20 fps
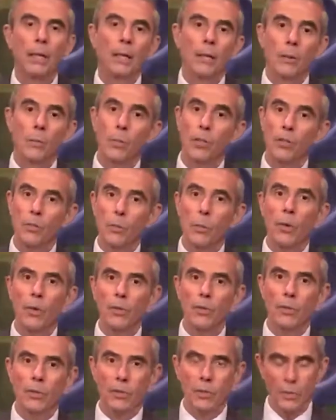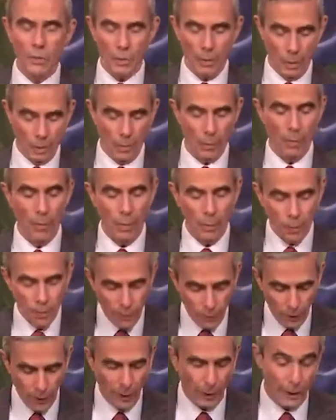which Moses
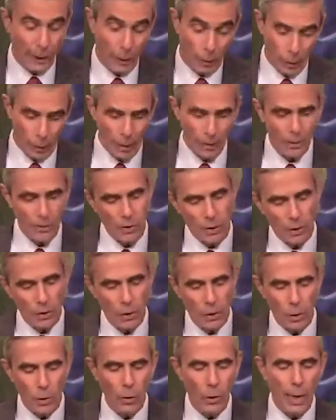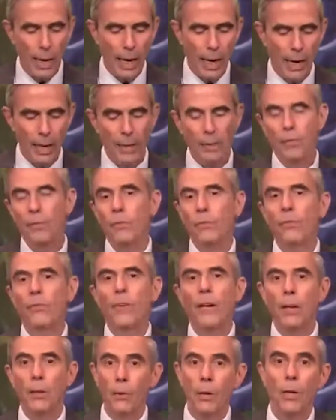finally agrees to do, and
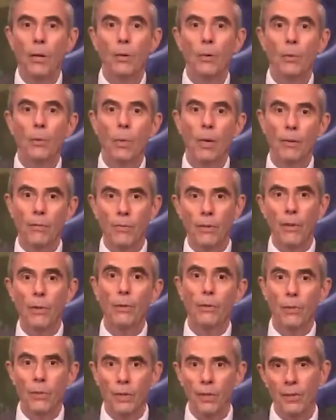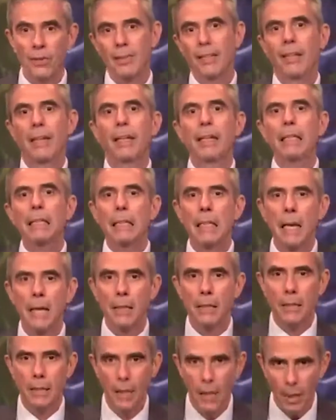Pharaoh refuses ten
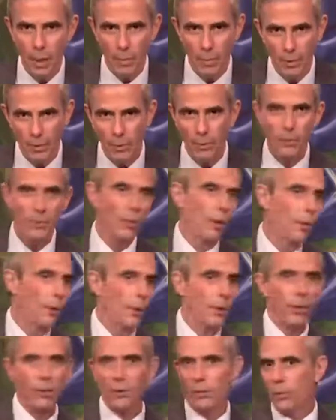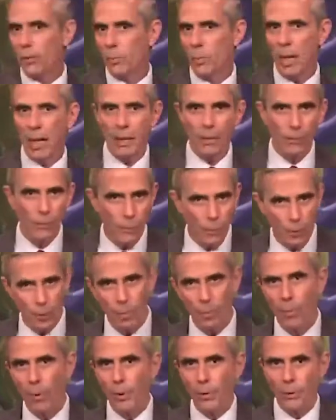times. So there's this back and forth.
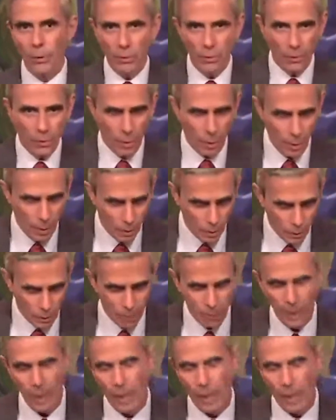Moses goes,